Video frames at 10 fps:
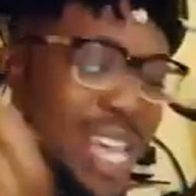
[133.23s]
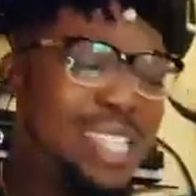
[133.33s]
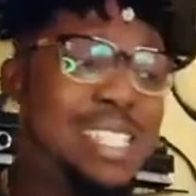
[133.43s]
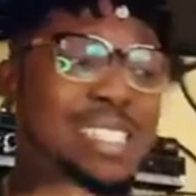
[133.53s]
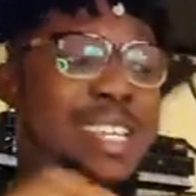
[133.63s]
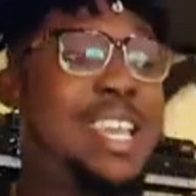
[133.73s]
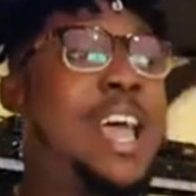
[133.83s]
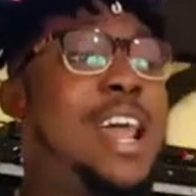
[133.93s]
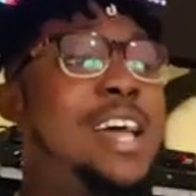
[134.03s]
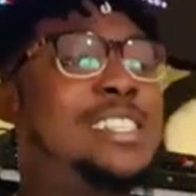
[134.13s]
The Sato
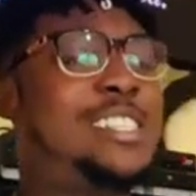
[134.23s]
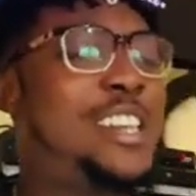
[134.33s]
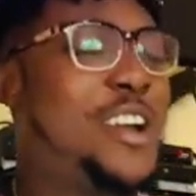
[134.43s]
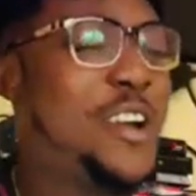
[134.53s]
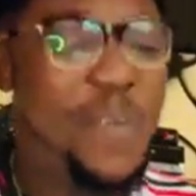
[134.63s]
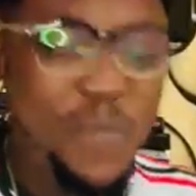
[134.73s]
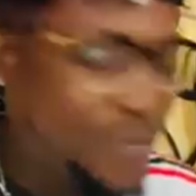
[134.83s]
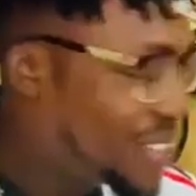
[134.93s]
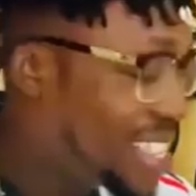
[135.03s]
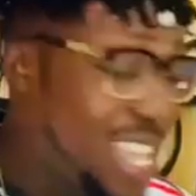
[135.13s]
Chediana Tio.